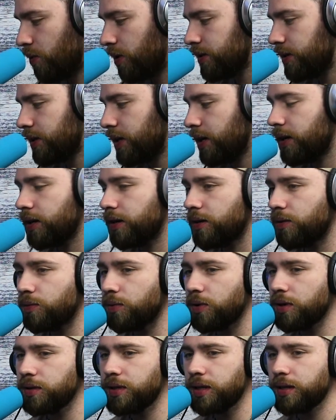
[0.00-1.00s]
one
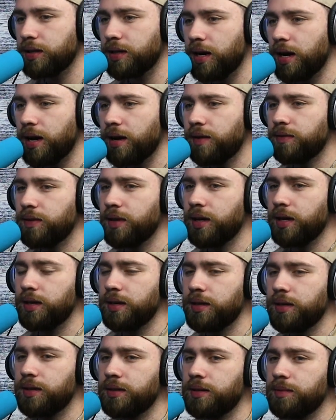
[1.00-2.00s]
thing that I've
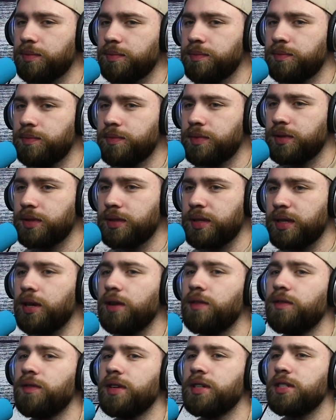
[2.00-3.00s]
like
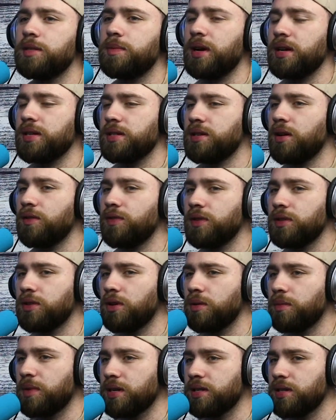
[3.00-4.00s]
convinced myself and
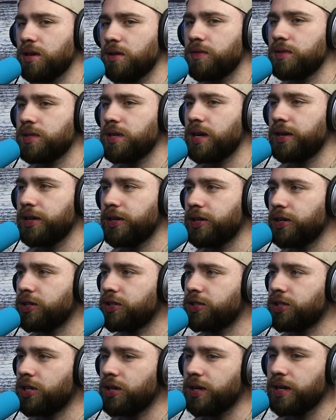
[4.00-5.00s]
told myself is that
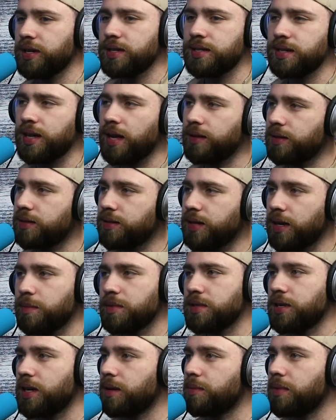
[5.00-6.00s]
your journey is not the
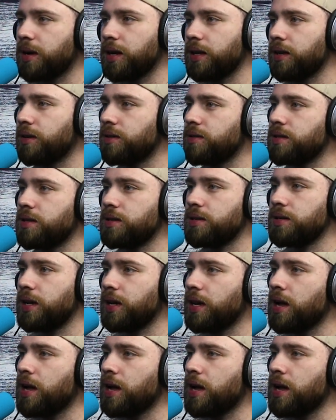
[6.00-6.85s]
same as anybody else's.